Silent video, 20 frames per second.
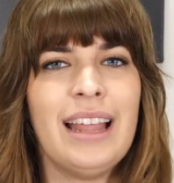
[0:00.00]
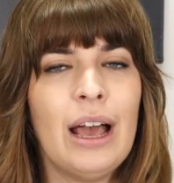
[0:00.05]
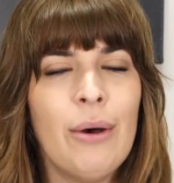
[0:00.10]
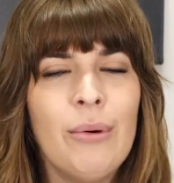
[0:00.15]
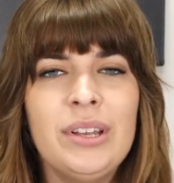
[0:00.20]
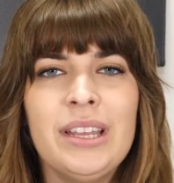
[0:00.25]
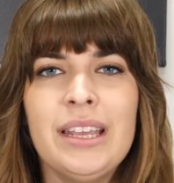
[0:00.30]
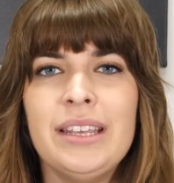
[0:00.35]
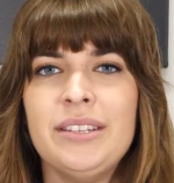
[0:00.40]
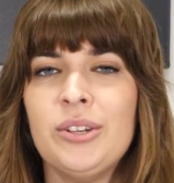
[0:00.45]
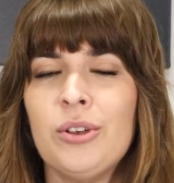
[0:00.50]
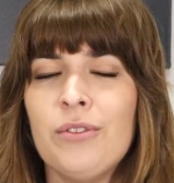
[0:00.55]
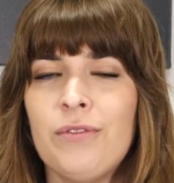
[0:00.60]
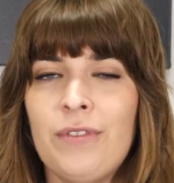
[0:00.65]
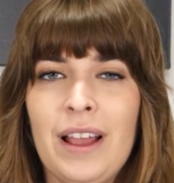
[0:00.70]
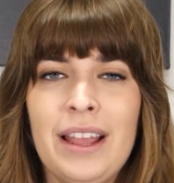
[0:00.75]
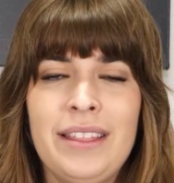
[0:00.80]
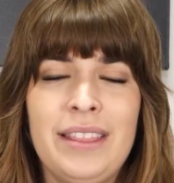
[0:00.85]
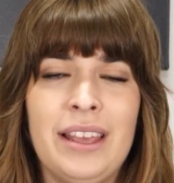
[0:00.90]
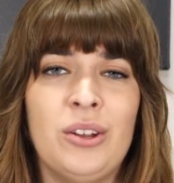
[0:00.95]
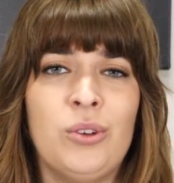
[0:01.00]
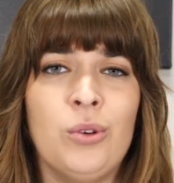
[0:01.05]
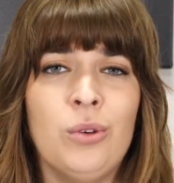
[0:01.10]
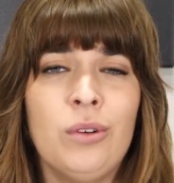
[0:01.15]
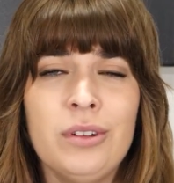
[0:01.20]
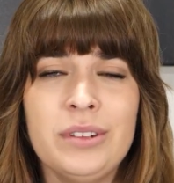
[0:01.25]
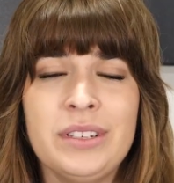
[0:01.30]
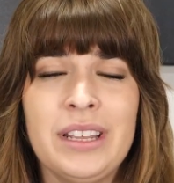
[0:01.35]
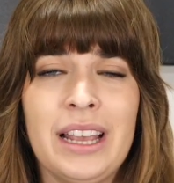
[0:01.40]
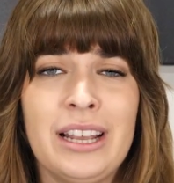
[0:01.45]
Nowadays, you'll find that
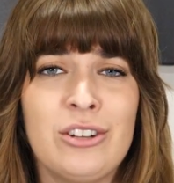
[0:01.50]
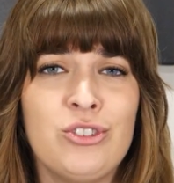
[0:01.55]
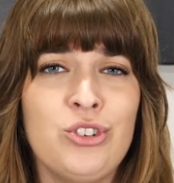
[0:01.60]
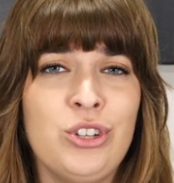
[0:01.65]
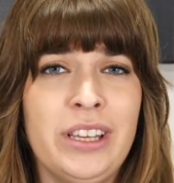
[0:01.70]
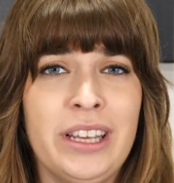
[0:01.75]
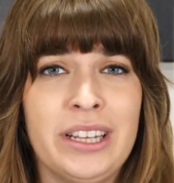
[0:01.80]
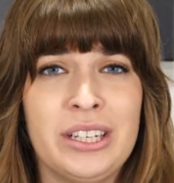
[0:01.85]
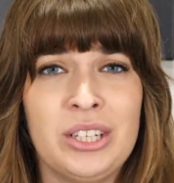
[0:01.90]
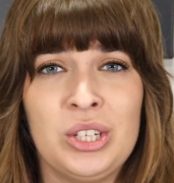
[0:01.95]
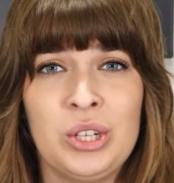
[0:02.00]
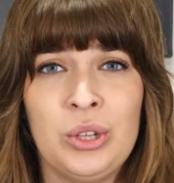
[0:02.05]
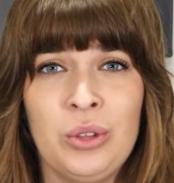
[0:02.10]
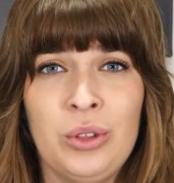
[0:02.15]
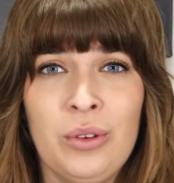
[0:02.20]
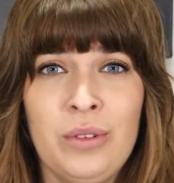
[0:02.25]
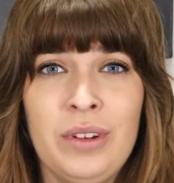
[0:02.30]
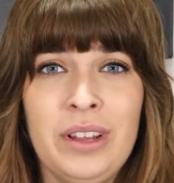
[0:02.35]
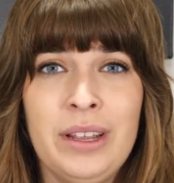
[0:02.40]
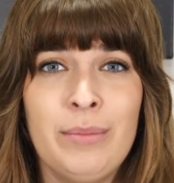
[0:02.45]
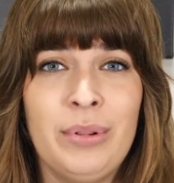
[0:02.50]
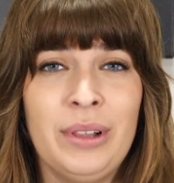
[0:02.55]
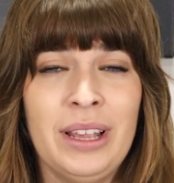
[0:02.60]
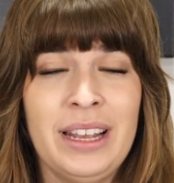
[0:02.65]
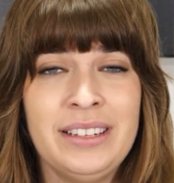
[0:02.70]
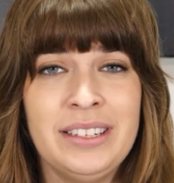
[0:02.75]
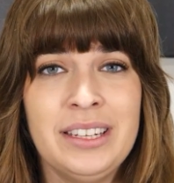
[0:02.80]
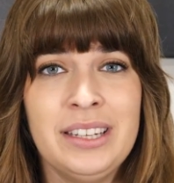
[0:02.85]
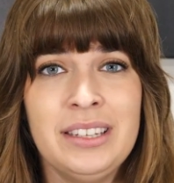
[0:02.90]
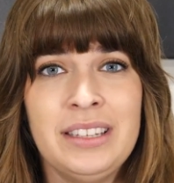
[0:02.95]
Google's actually excluding
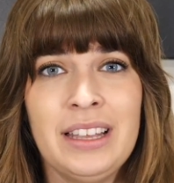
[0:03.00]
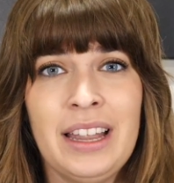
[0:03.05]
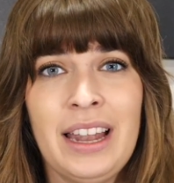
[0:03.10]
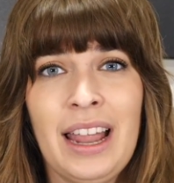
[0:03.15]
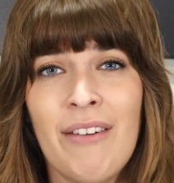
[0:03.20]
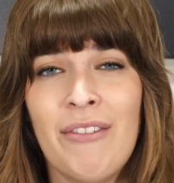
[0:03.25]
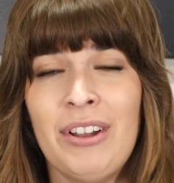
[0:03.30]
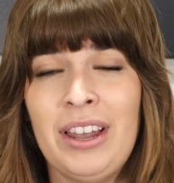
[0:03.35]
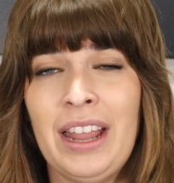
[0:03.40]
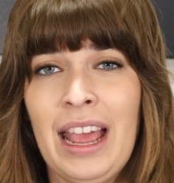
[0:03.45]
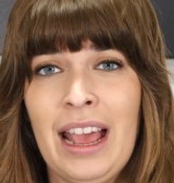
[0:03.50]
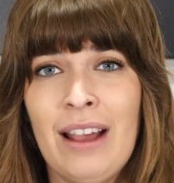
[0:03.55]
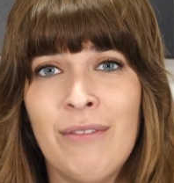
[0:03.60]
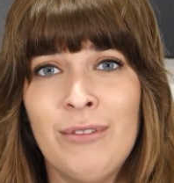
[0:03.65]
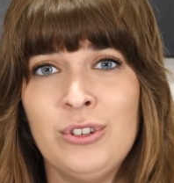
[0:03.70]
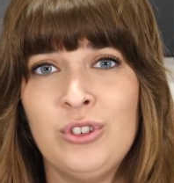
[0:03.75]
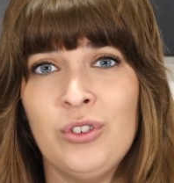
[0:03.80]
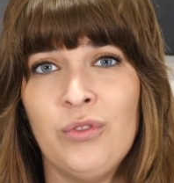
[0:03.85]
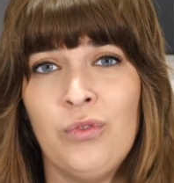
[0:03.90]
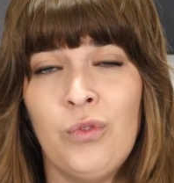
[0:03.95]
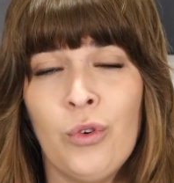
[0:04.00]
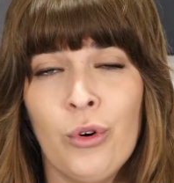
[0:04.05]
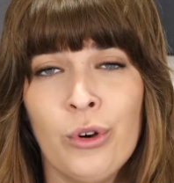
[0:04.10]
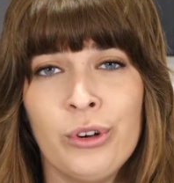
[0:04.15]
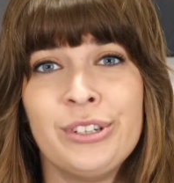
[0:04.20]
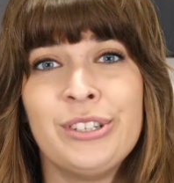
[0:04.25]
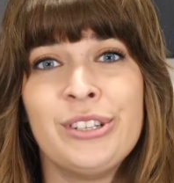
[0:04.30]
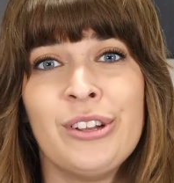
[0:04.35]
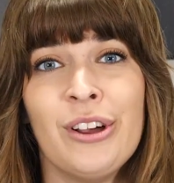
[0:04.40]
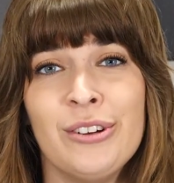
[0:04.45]
places that have an average of
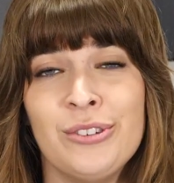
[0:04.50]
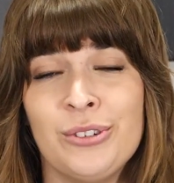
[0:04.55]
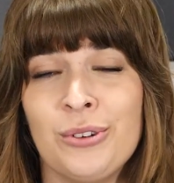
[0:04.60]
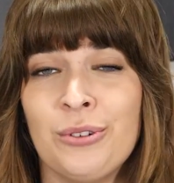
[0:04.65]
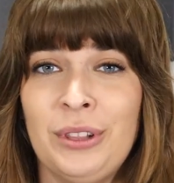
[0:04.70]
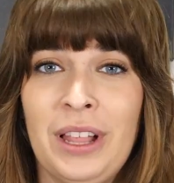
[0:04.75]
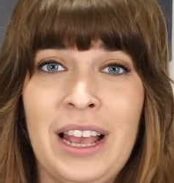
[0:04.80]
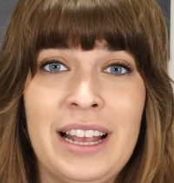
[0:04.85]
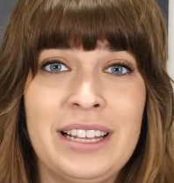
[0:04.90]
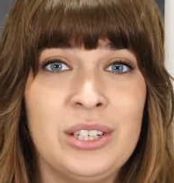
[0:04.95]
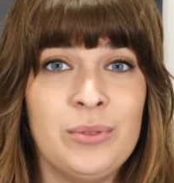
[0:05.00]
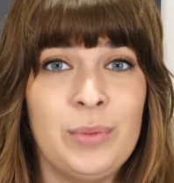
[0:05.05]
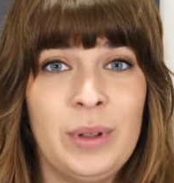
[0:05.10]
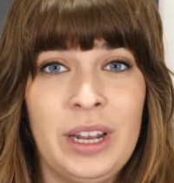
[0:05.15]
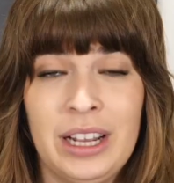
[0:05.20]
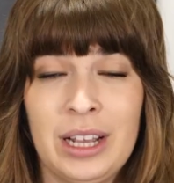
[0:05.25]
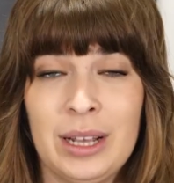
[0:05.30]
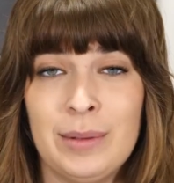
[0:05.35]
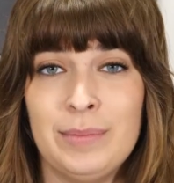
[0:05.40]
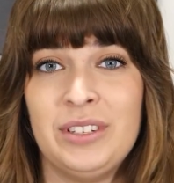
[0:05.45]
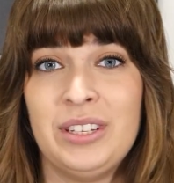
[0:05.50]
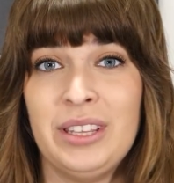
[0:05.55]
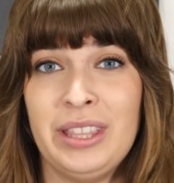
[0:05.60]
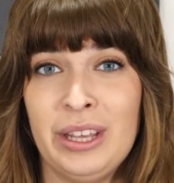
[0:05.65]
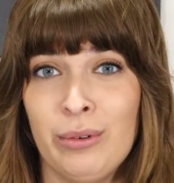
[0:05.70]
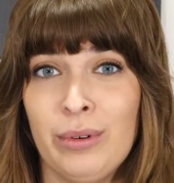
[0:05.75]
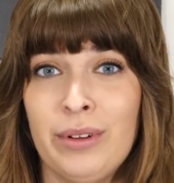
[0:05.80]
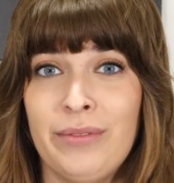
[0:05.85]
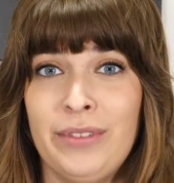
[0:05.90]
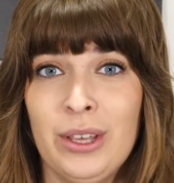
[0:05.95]
4 stars or less when it comes to
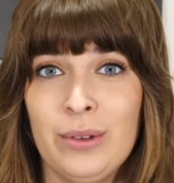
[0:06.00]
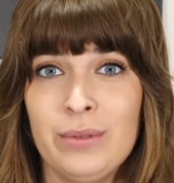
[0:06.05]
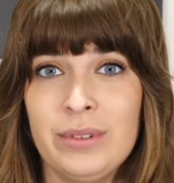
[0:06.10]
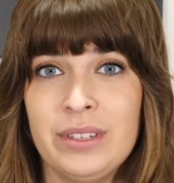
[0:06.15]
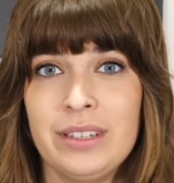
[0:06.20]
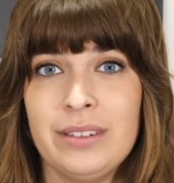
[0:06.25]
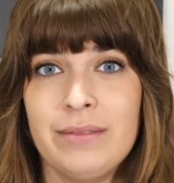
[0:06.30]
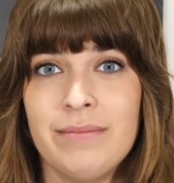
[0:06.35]
their reviews.